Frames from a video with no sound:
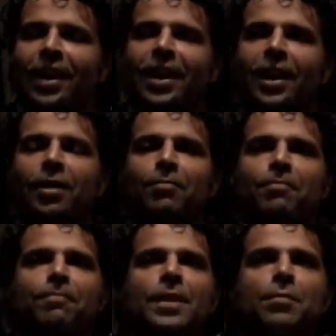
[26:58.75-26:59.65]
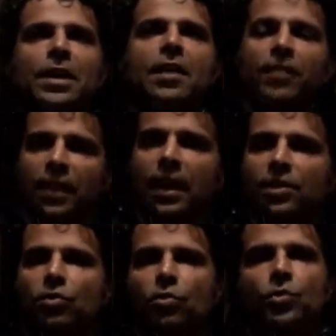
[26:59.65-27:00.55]
But
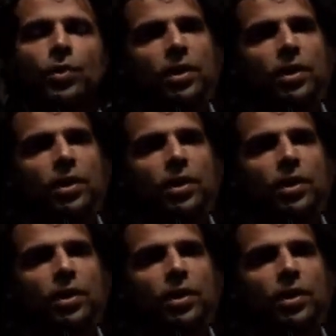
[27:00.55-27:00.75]
nevertheless, those were